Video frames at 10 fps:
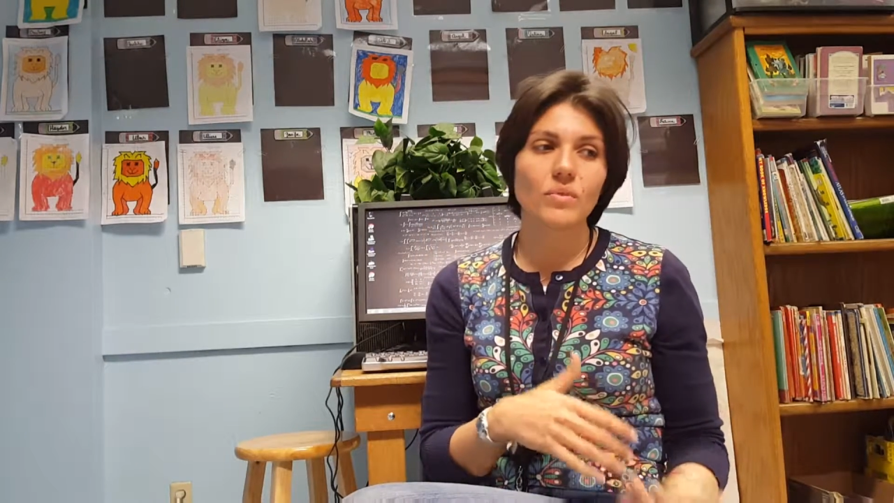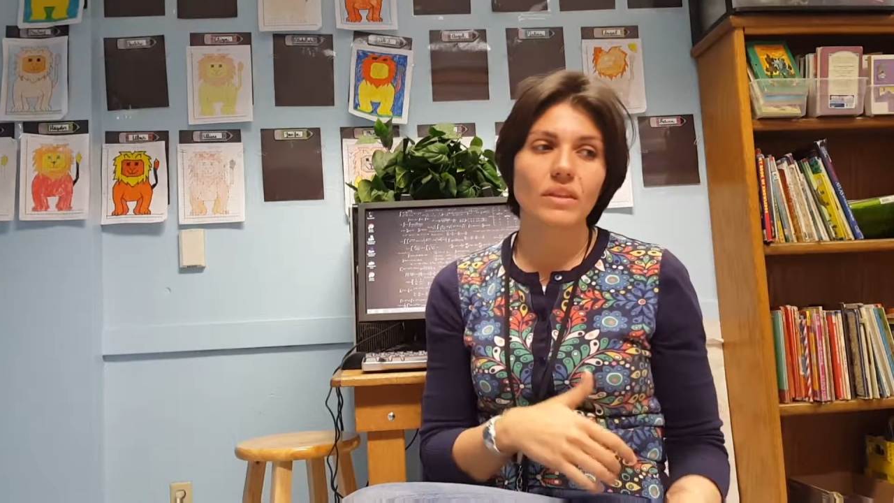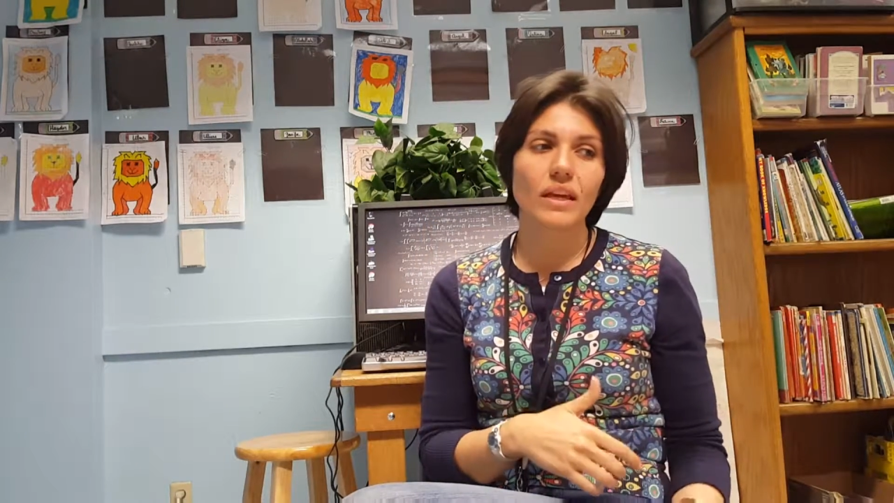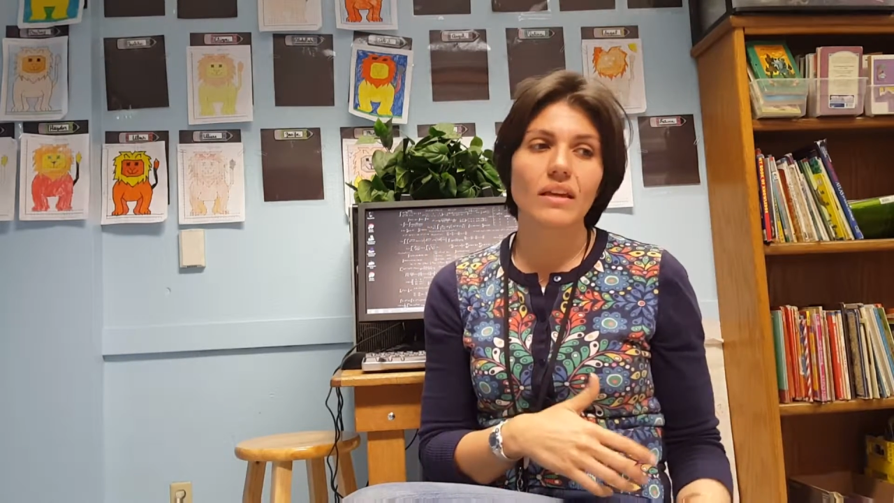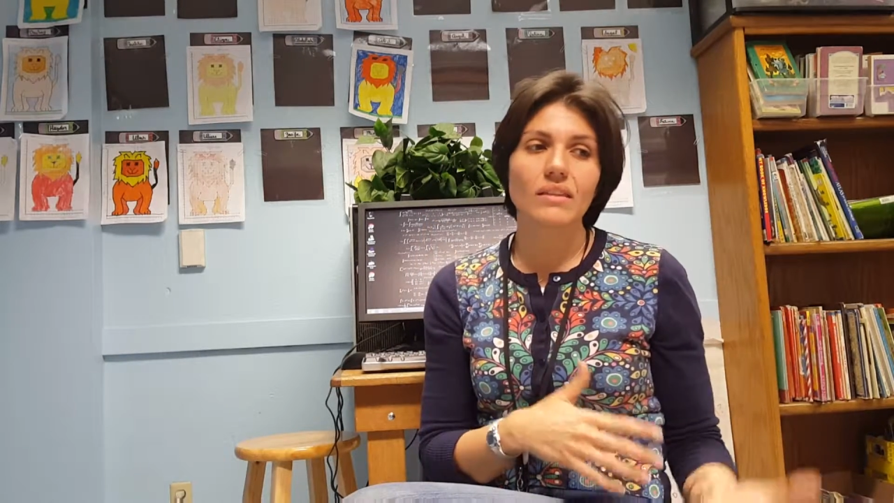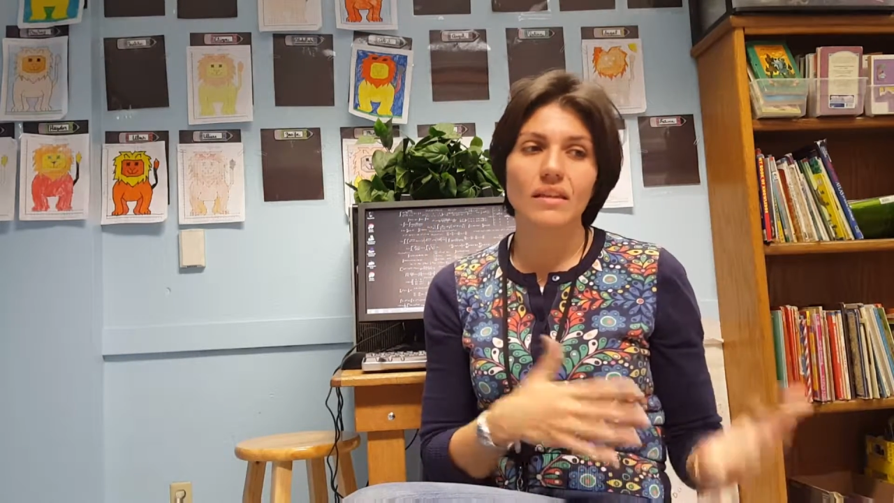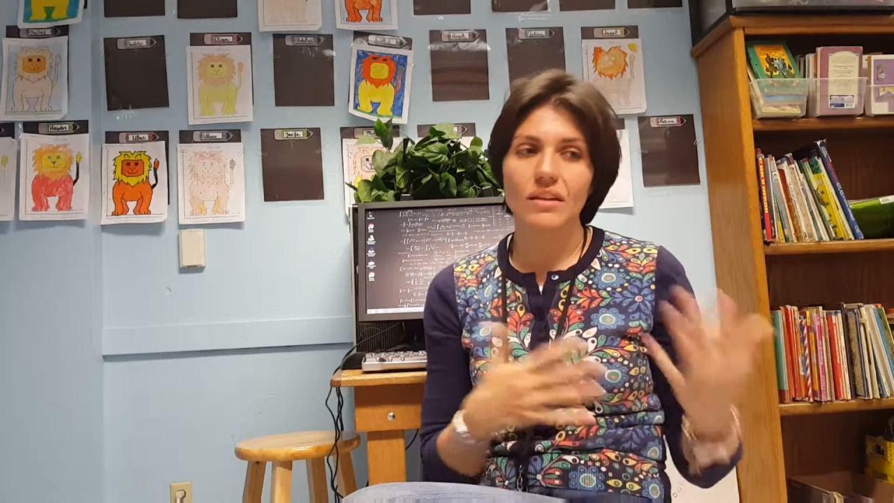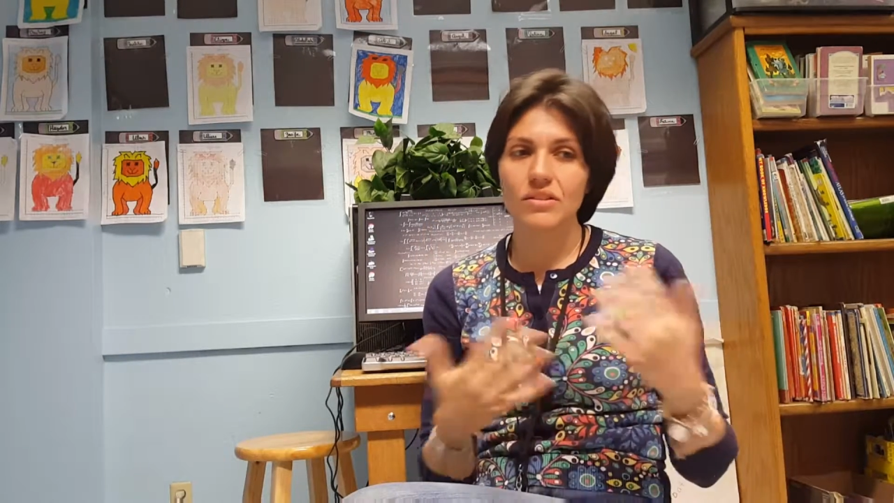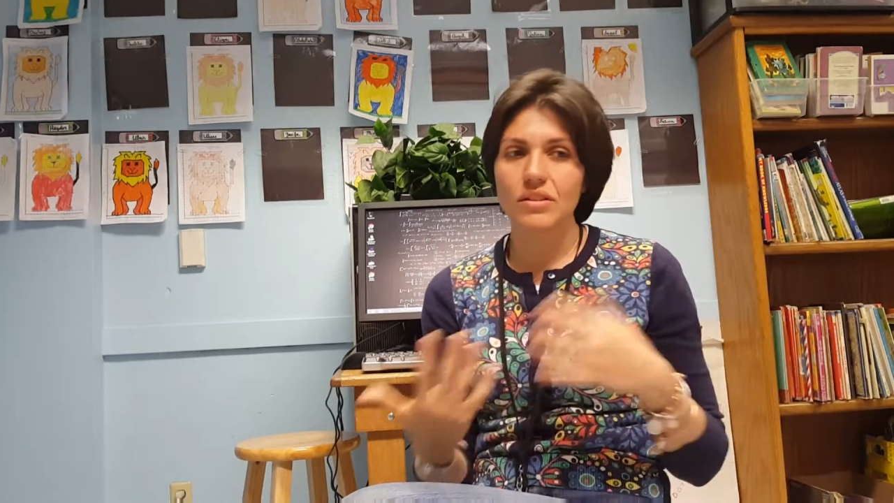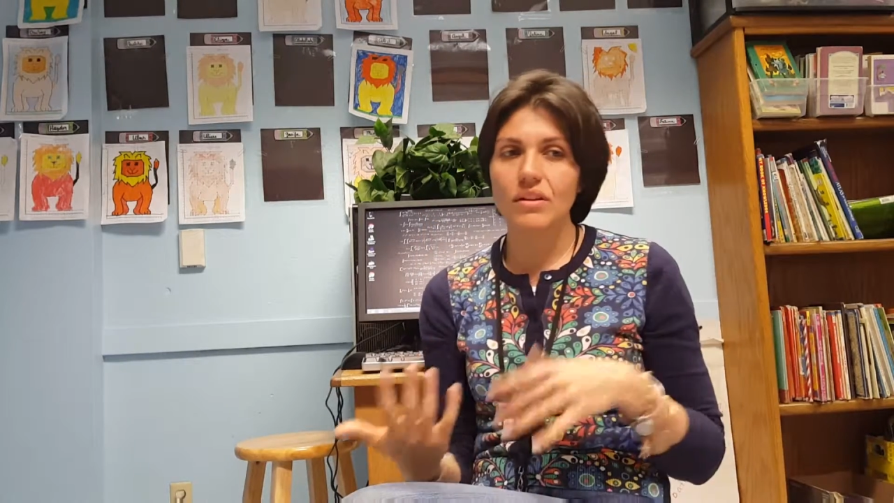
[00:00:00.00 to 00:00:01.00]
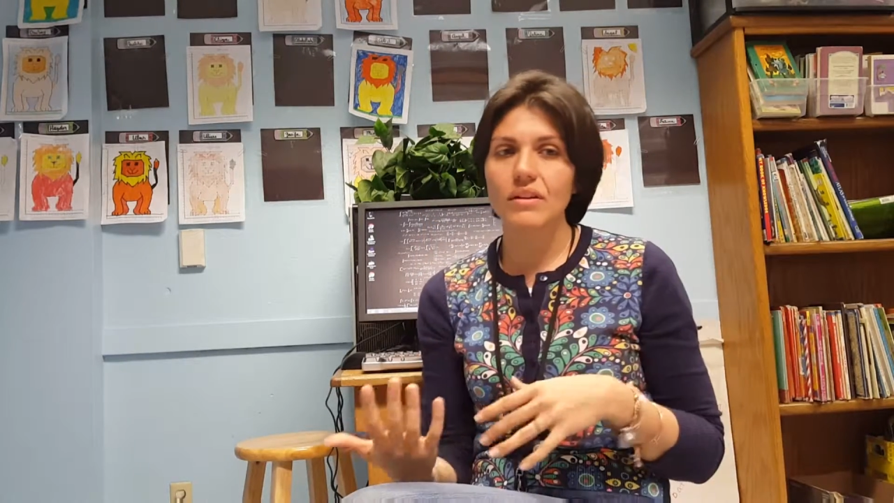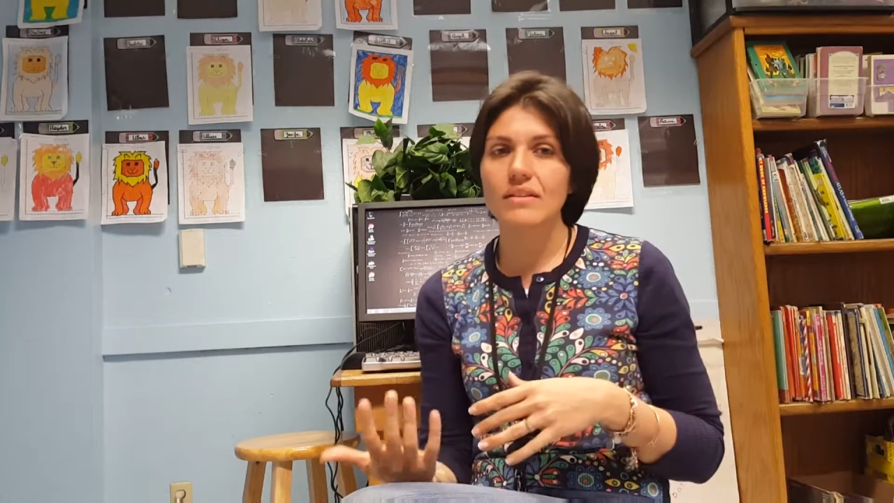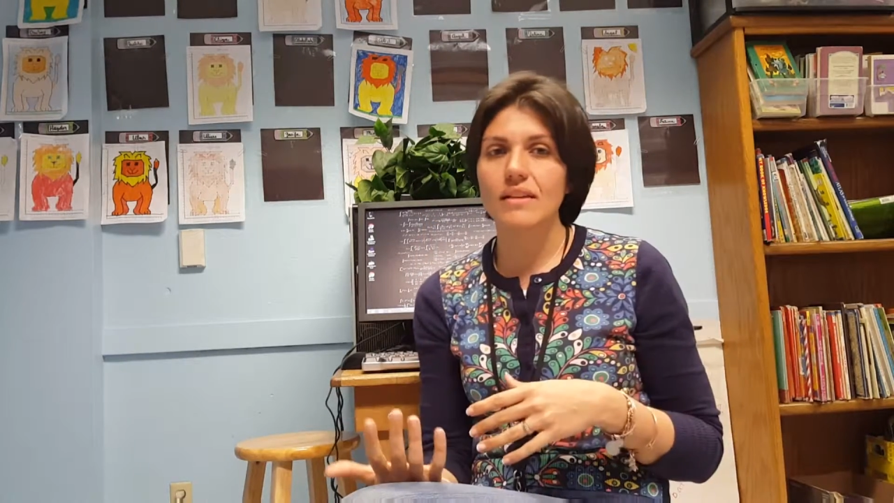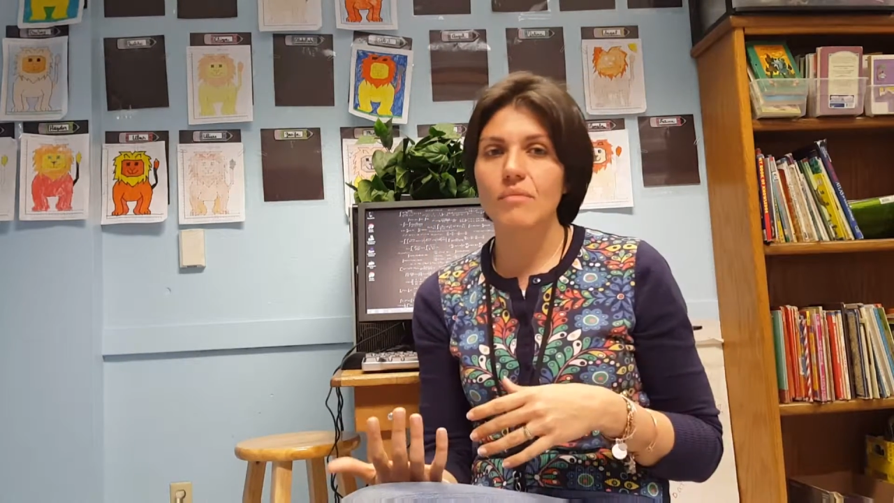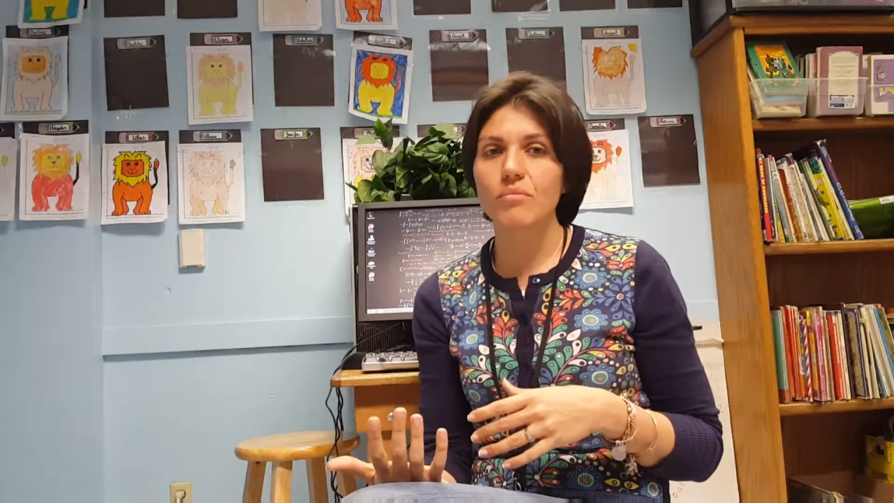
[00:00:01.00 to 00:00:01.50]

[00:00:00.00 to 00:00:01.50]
relate the engineering design